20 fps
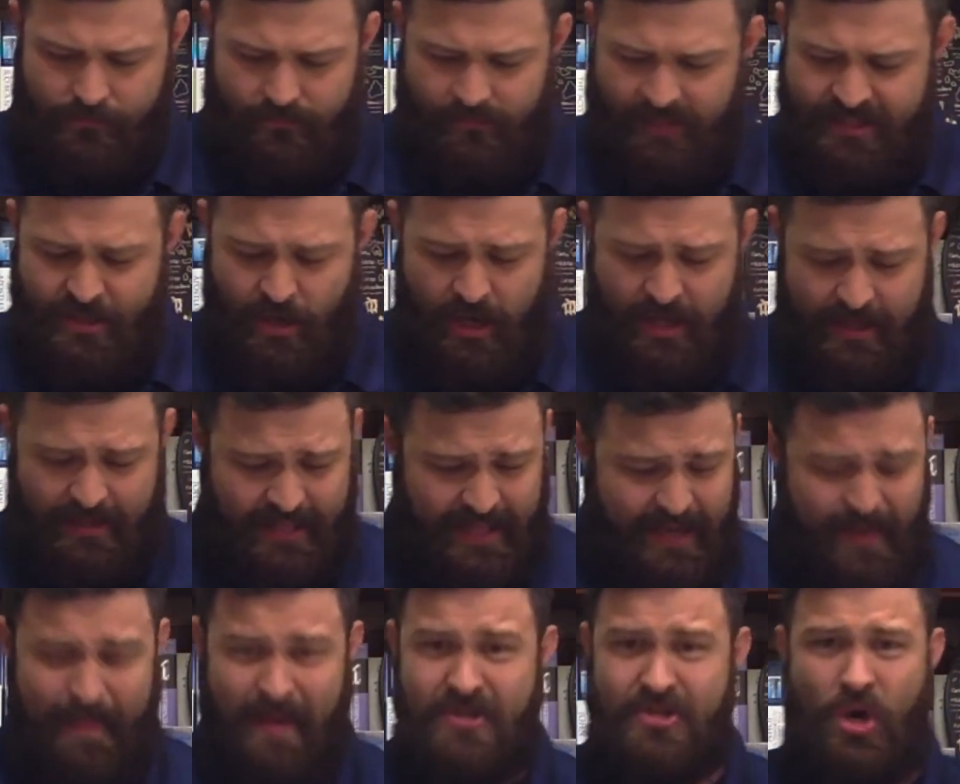So think
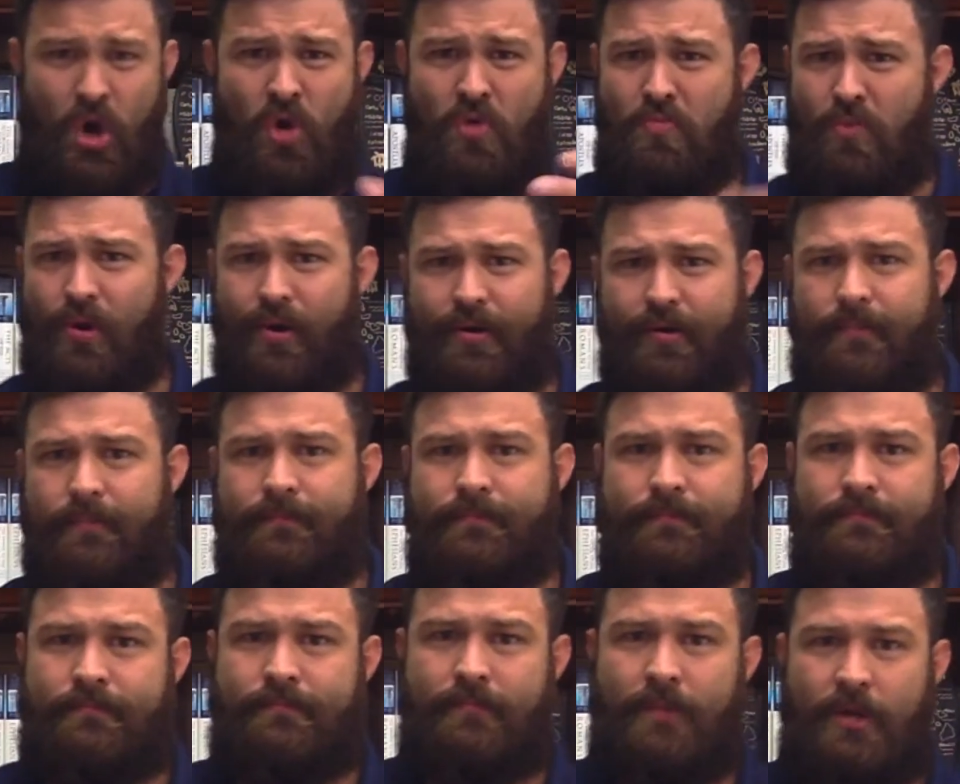about your homework,
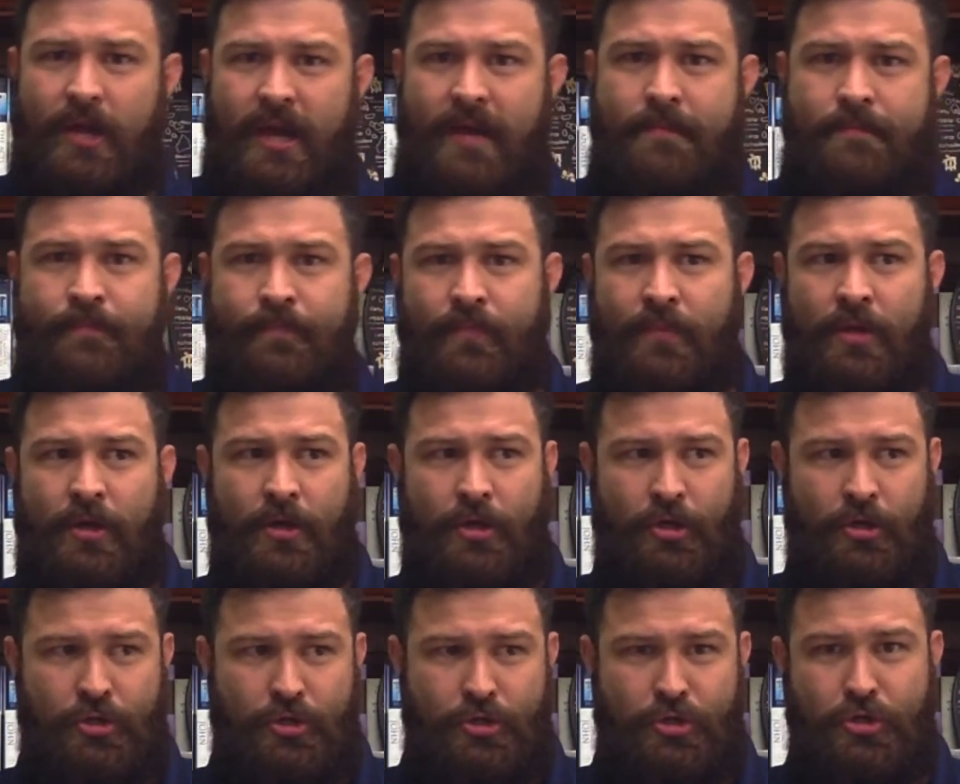okay?
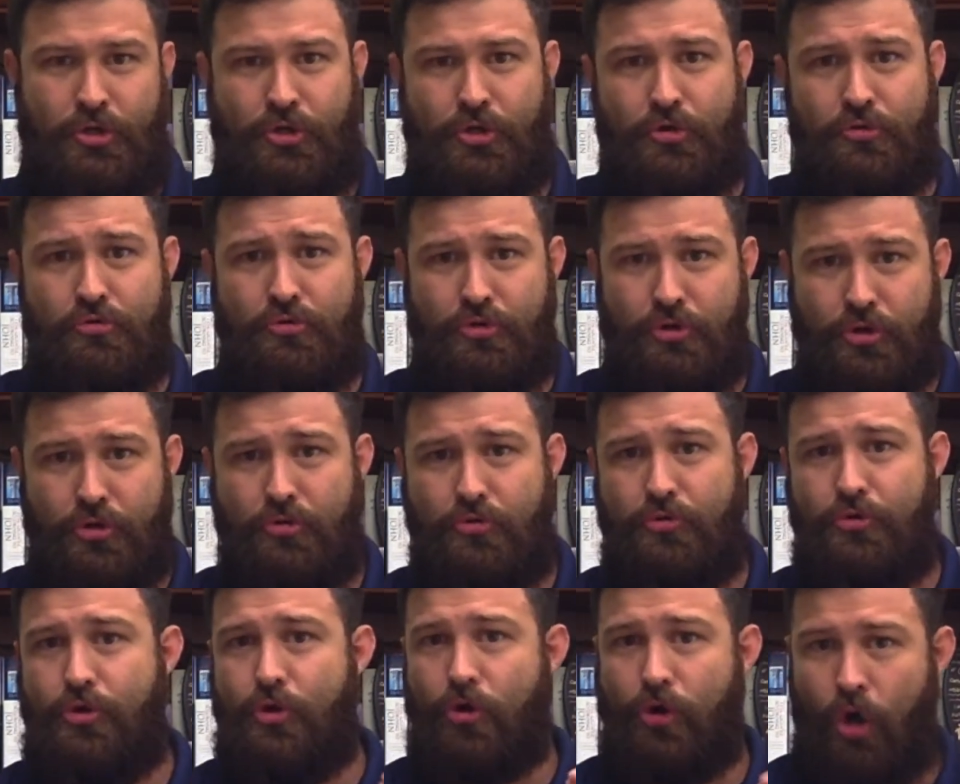Do you do
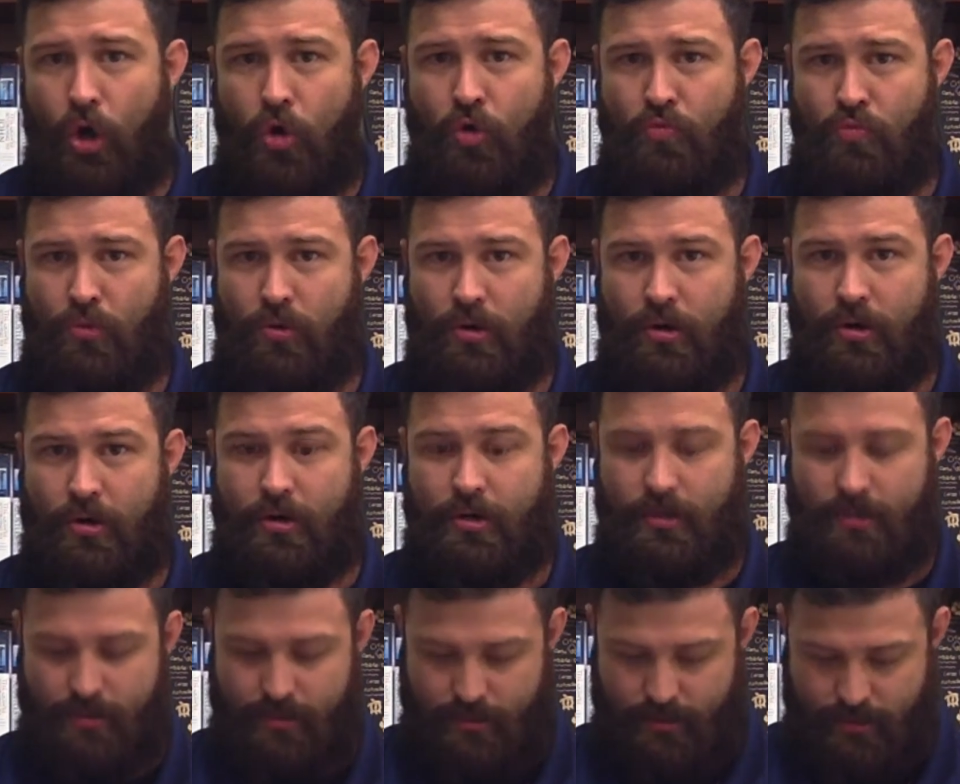your homework
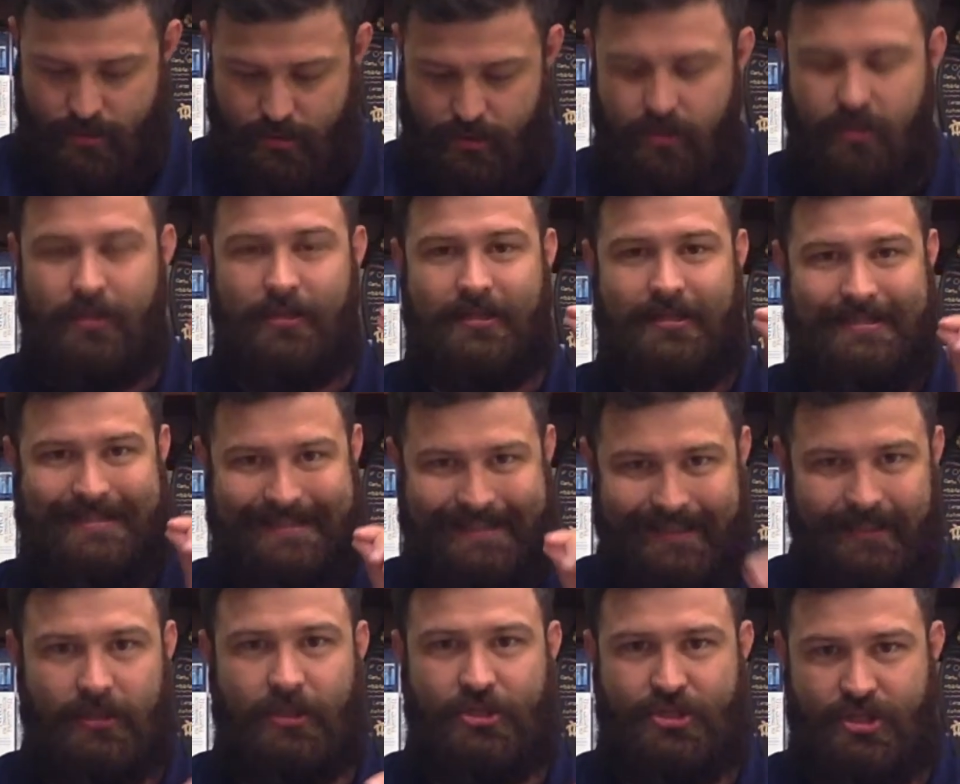
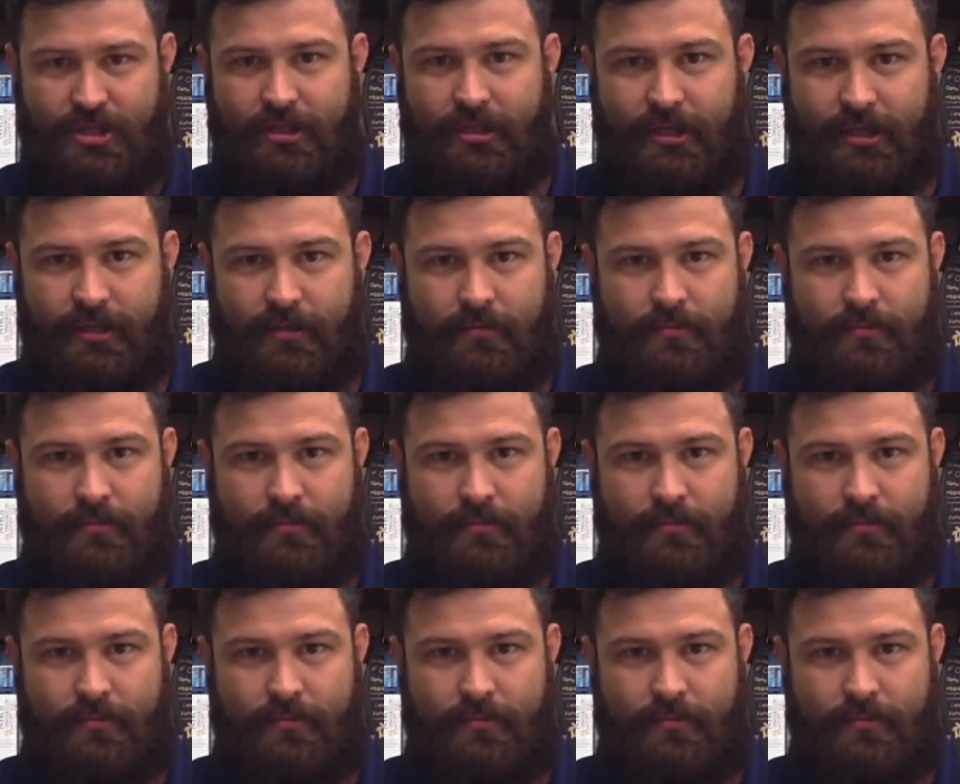diligently?